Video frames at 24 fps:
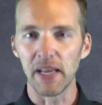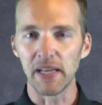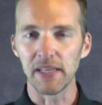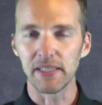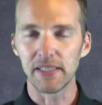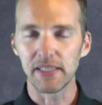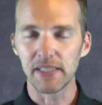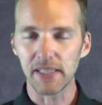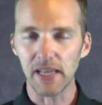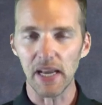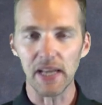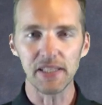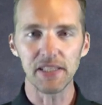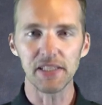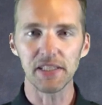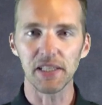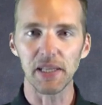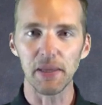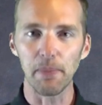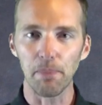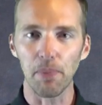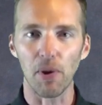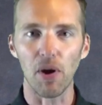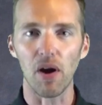
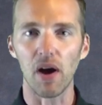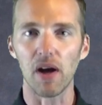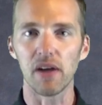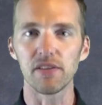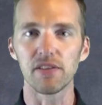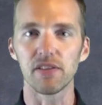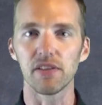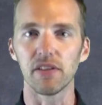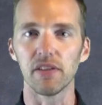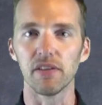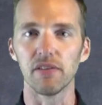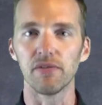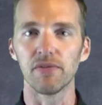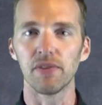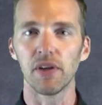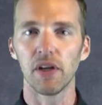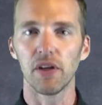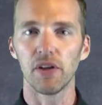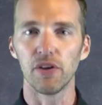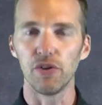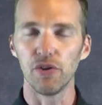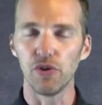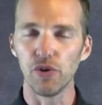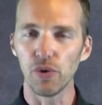intensely positive
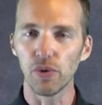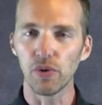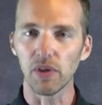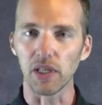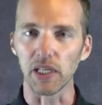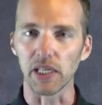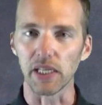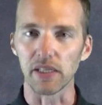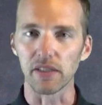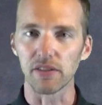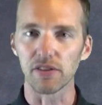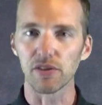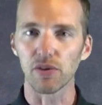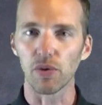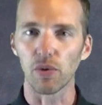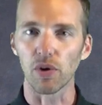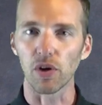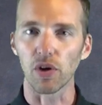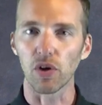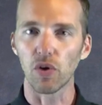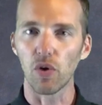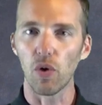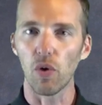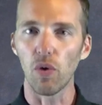nucleus
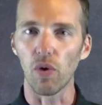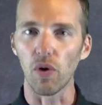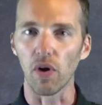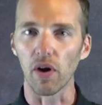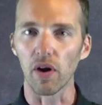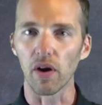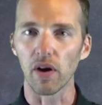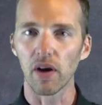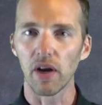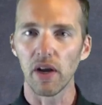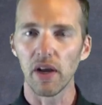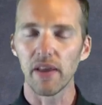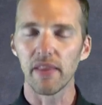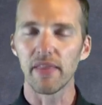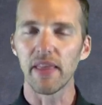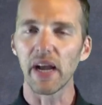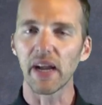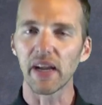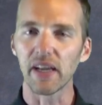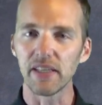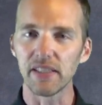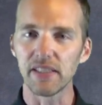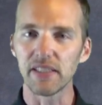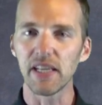or core
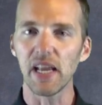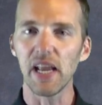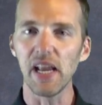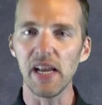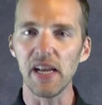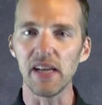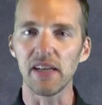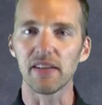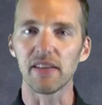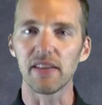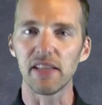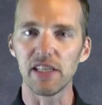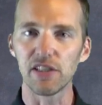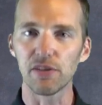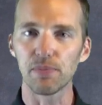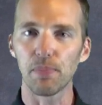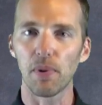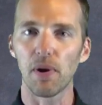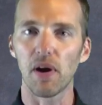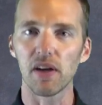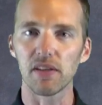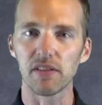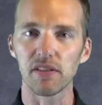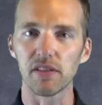that contained these
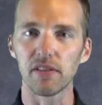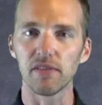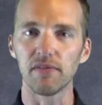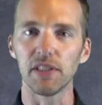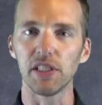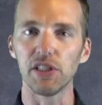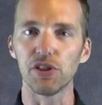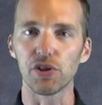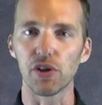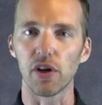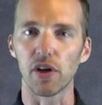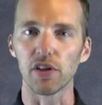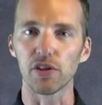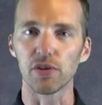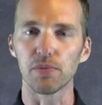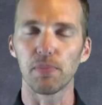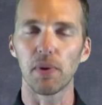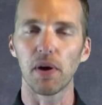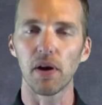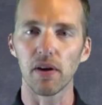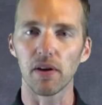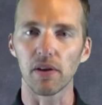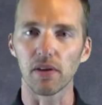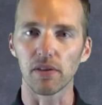positively charged
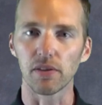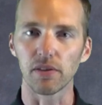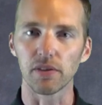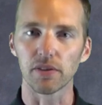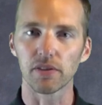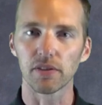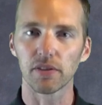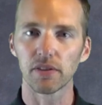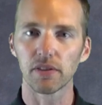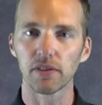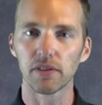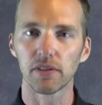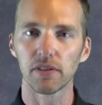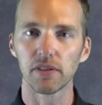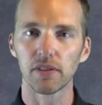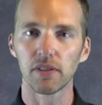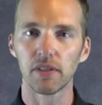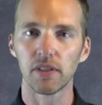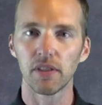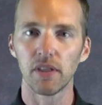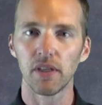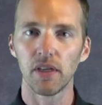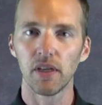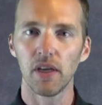particles.
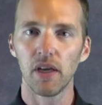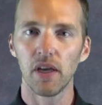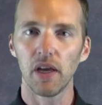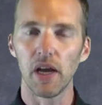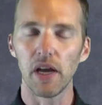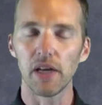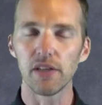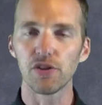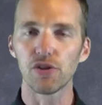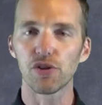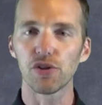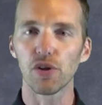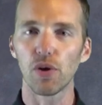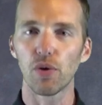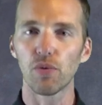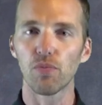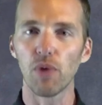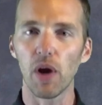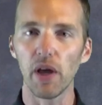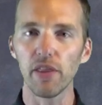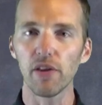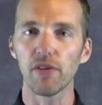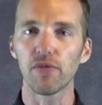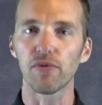And so
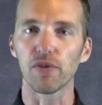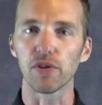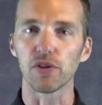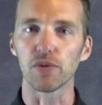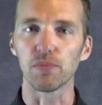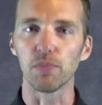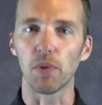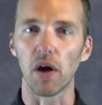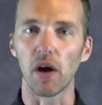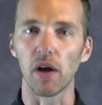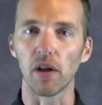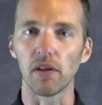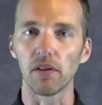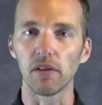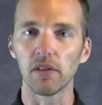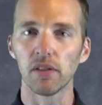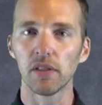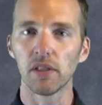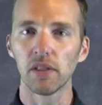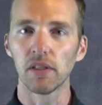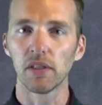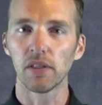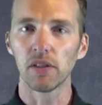Rutherford's model